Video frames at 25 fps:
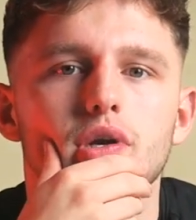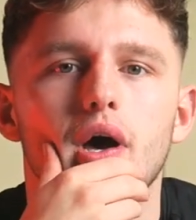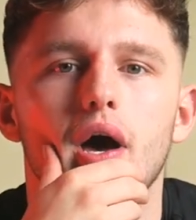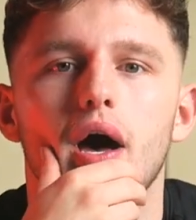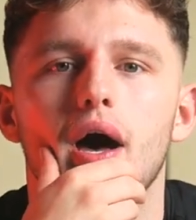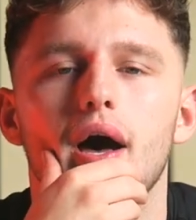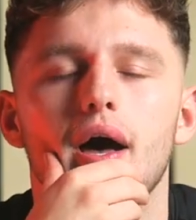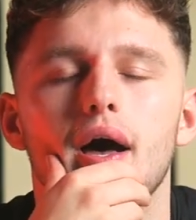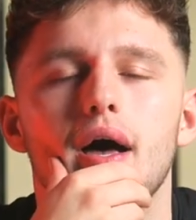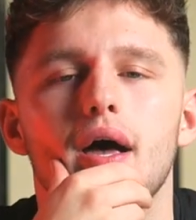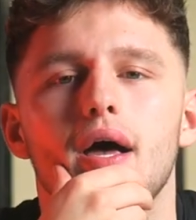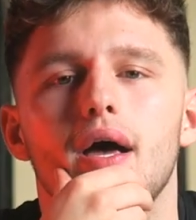
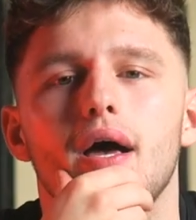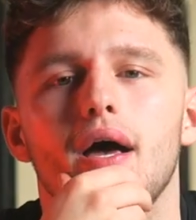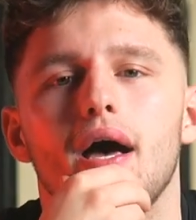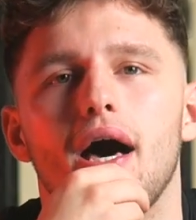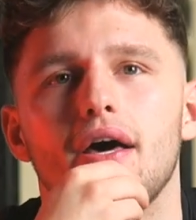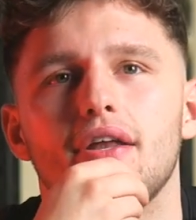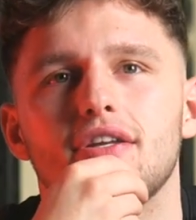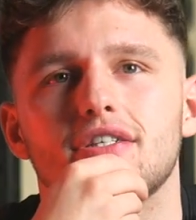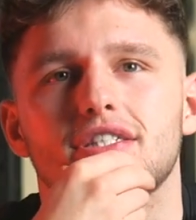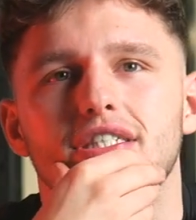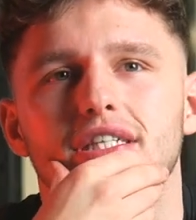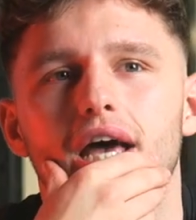I
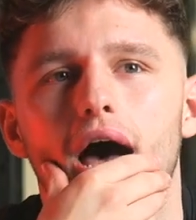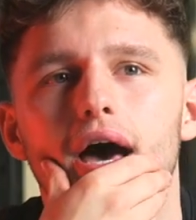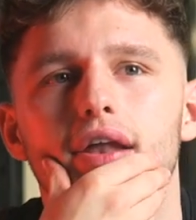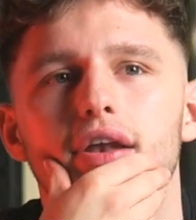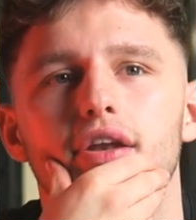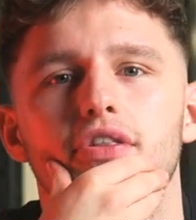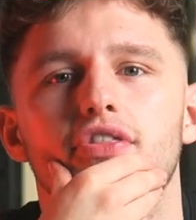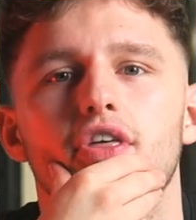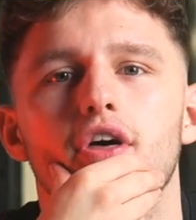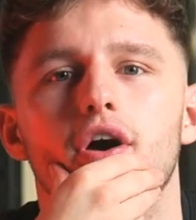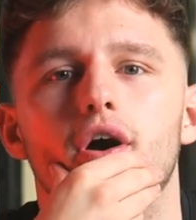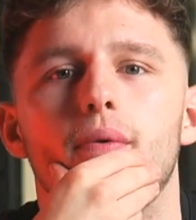
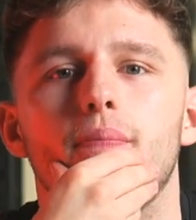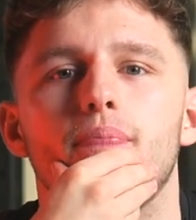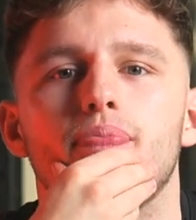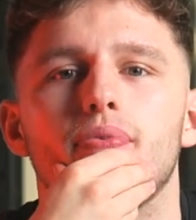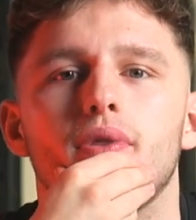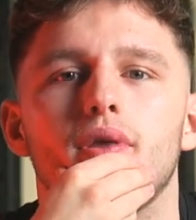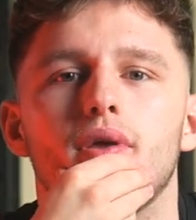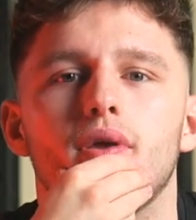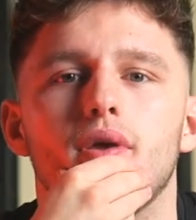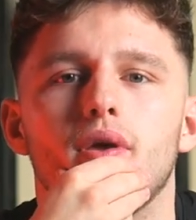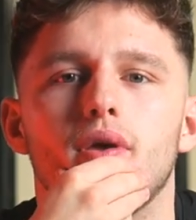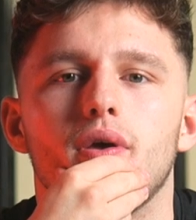decided that
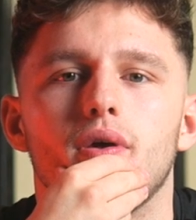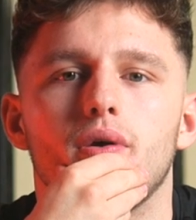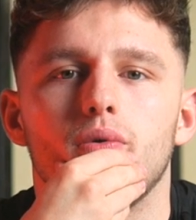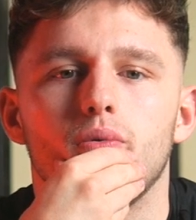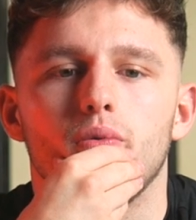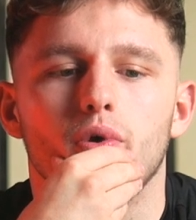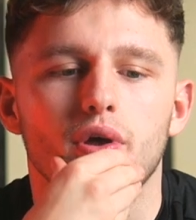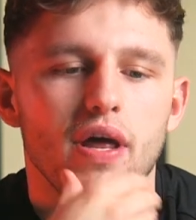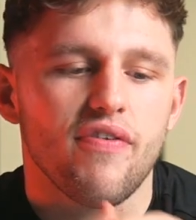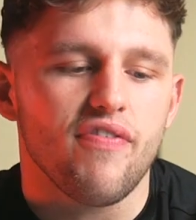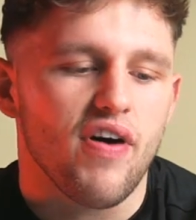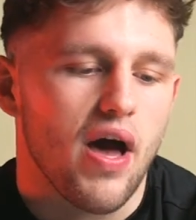
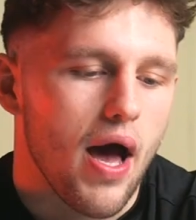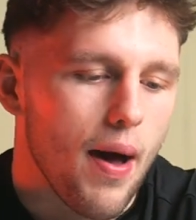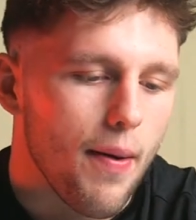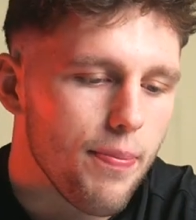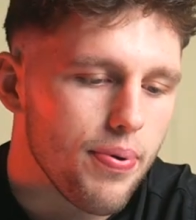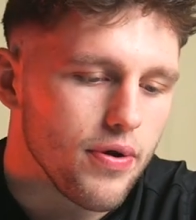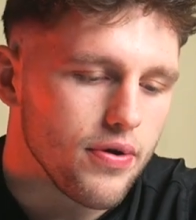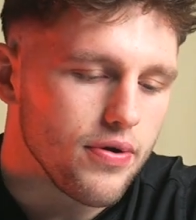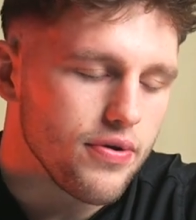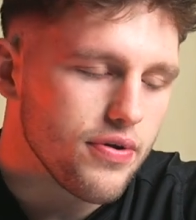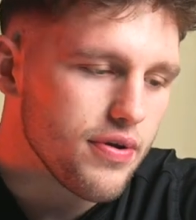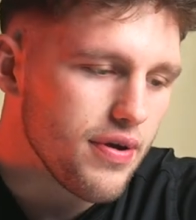whatever
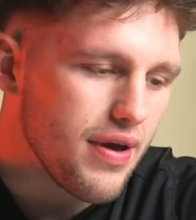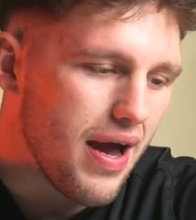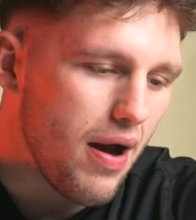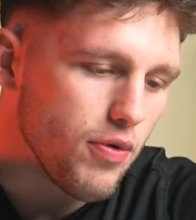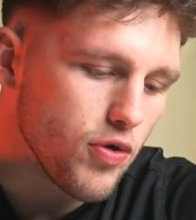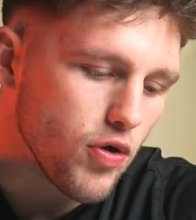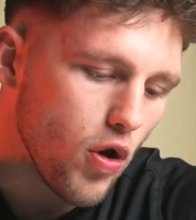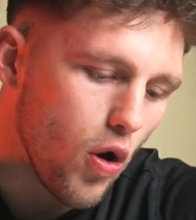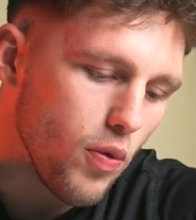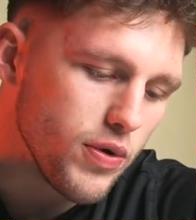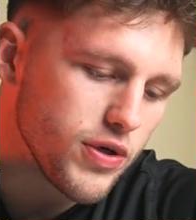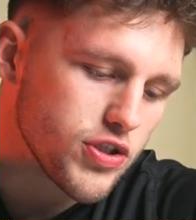happened,
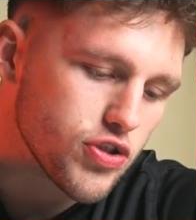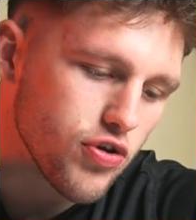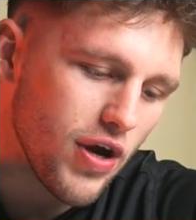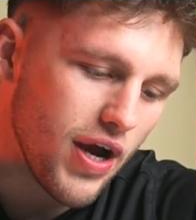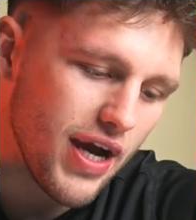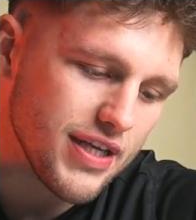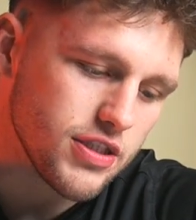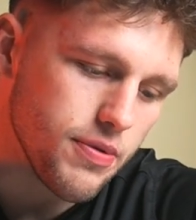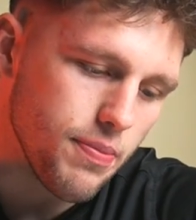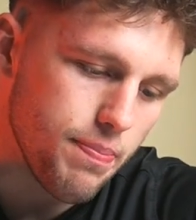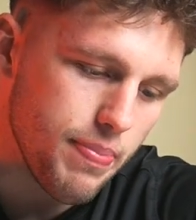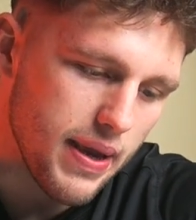I'd always
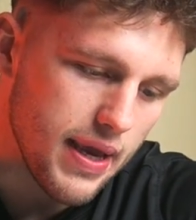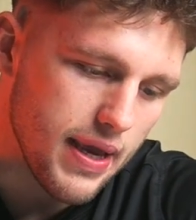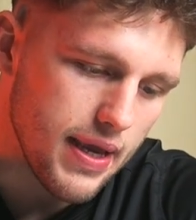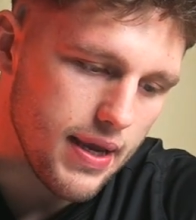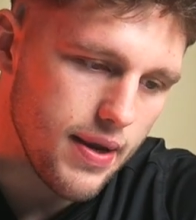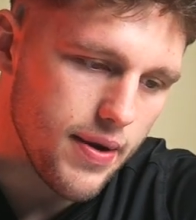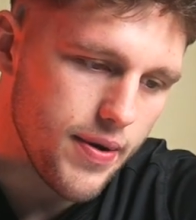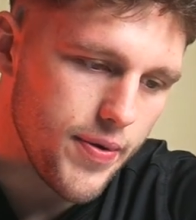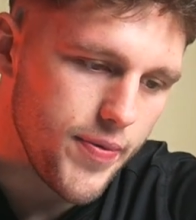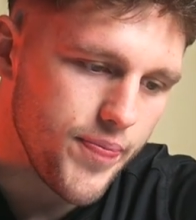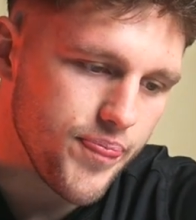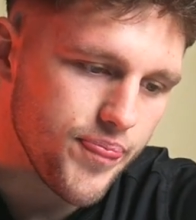try
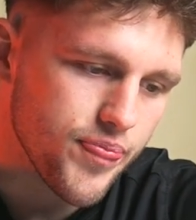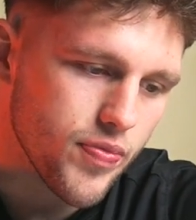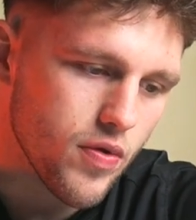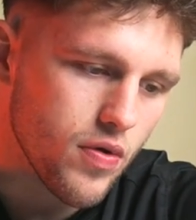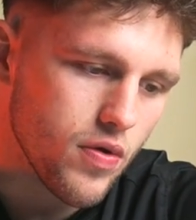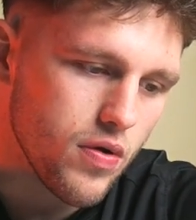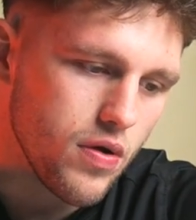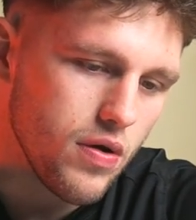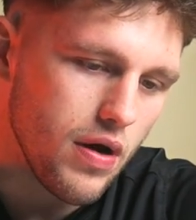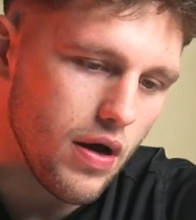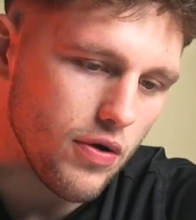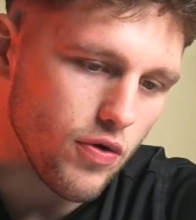to
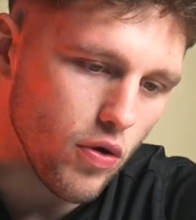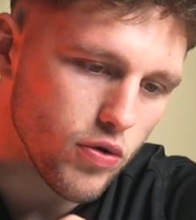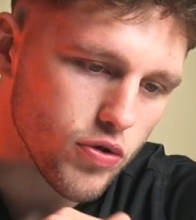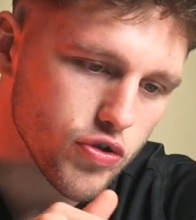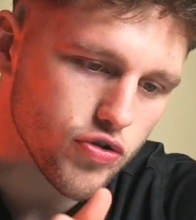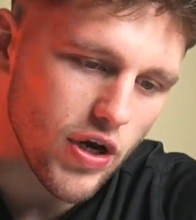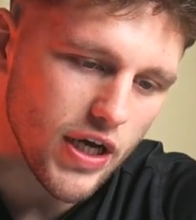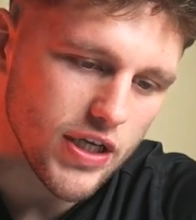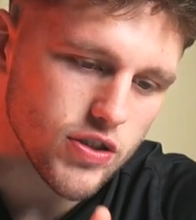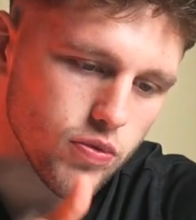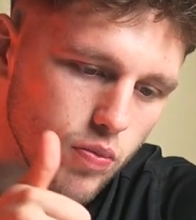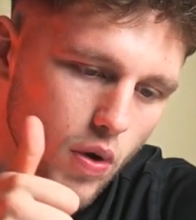
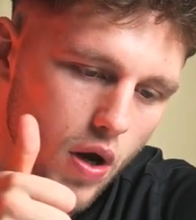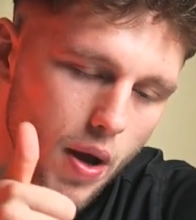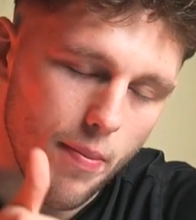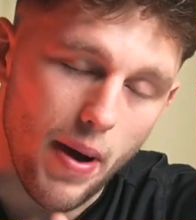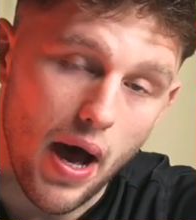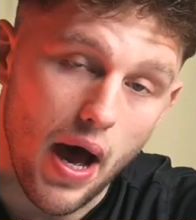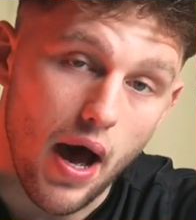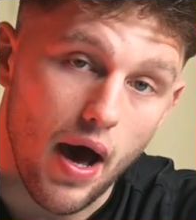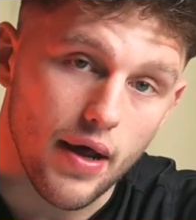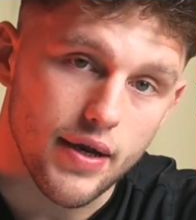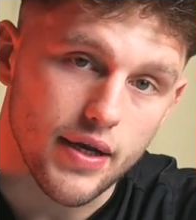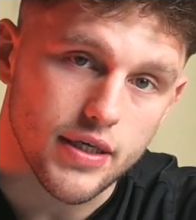work my
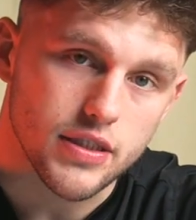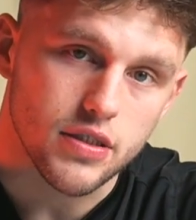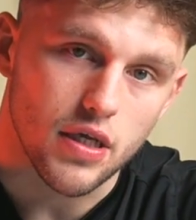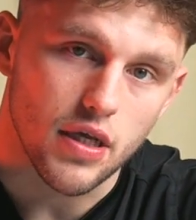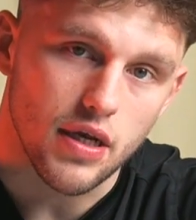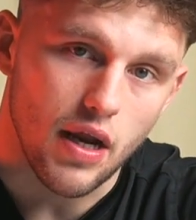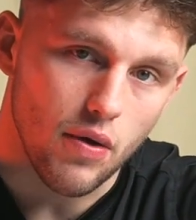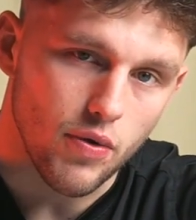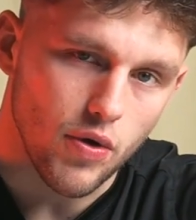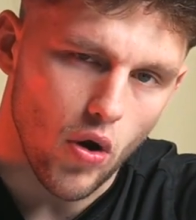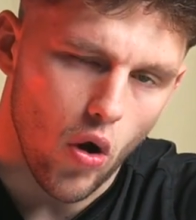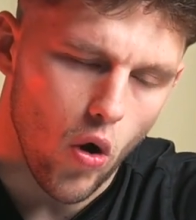hardest,
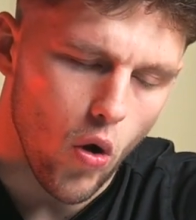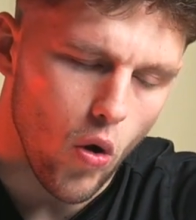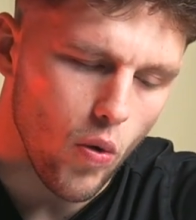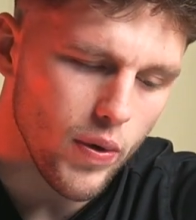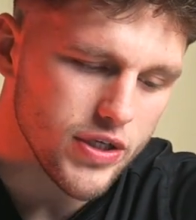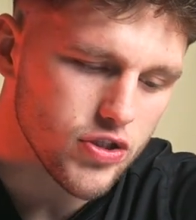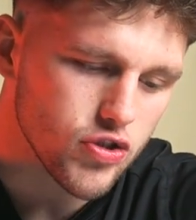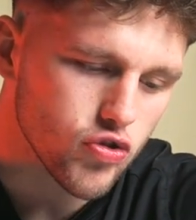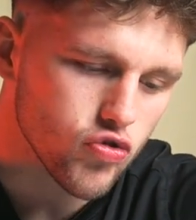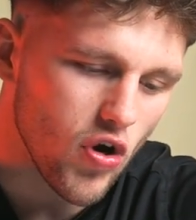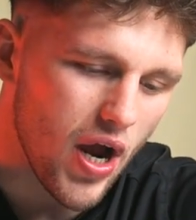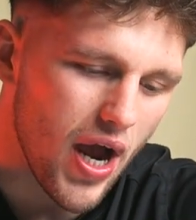and I would
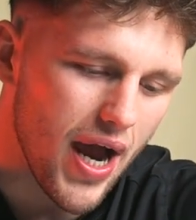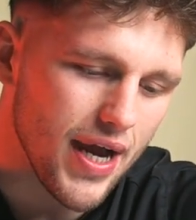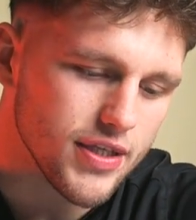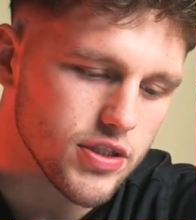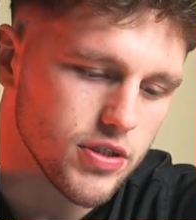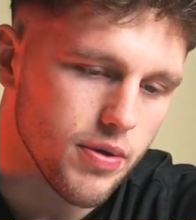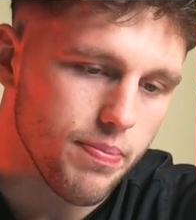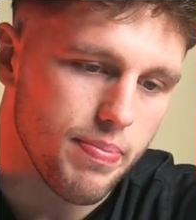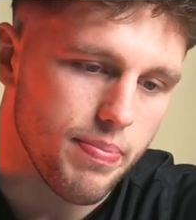always try to